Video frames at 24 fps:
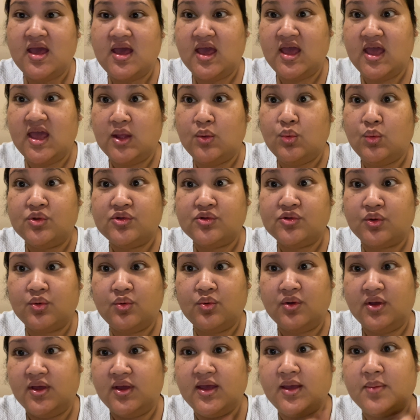It was
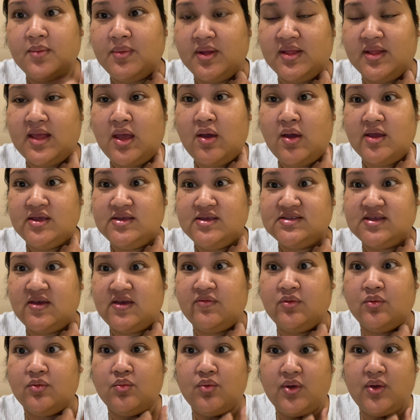quick, but now I just
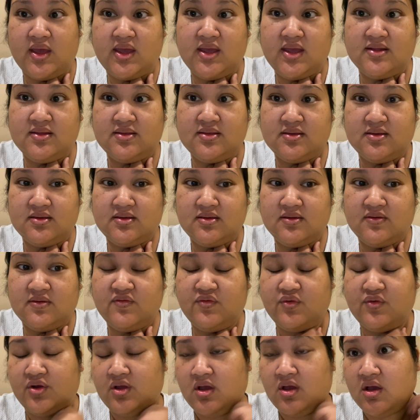have to wait
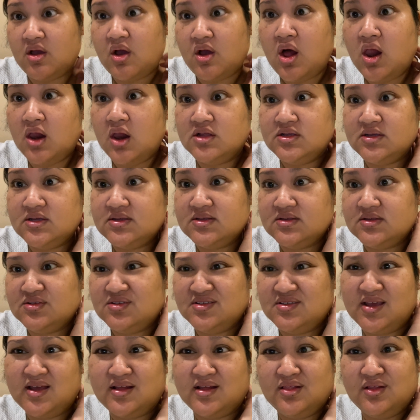for the oncologist to
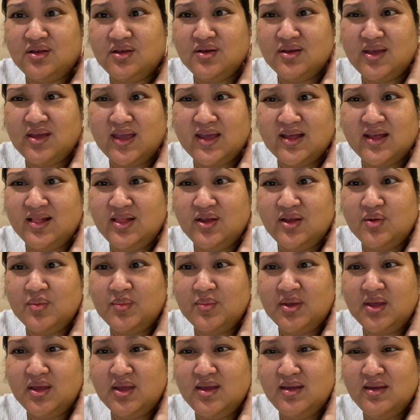take a look and clear
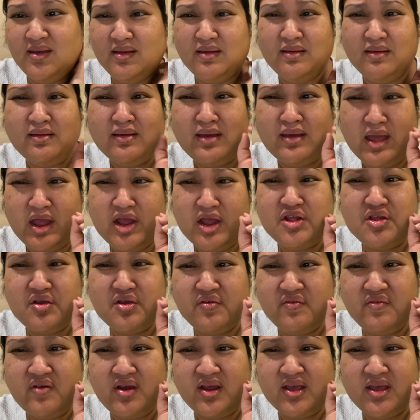me. Kind of
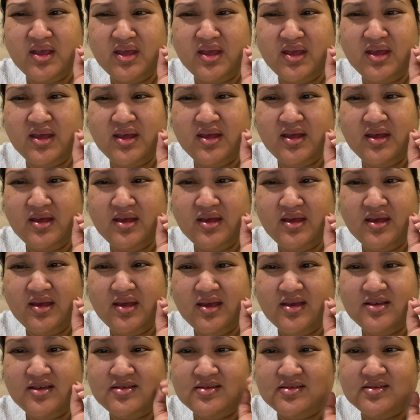nerve-wracking.
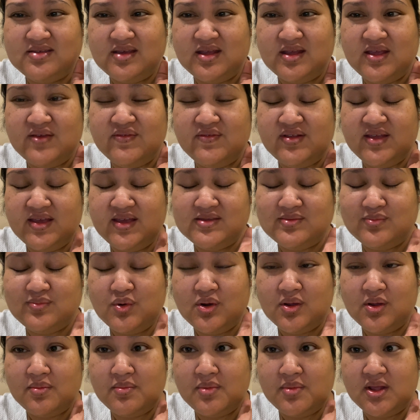She said if it takes
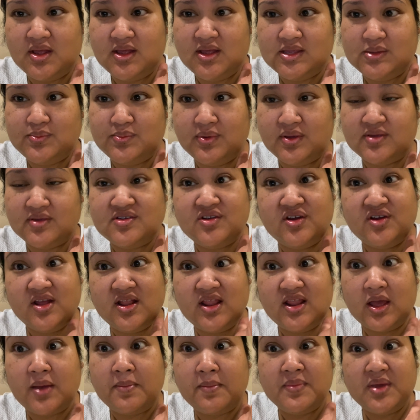more than minutes because they're in
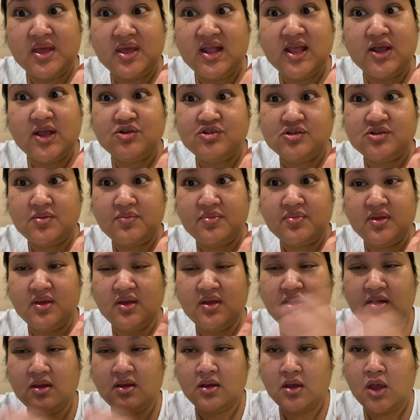like a meeting or something.
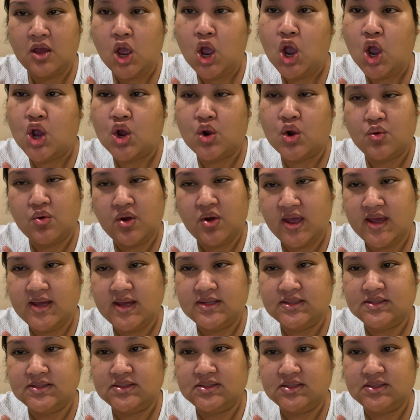
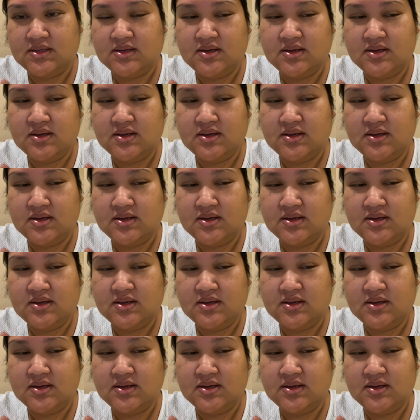Great.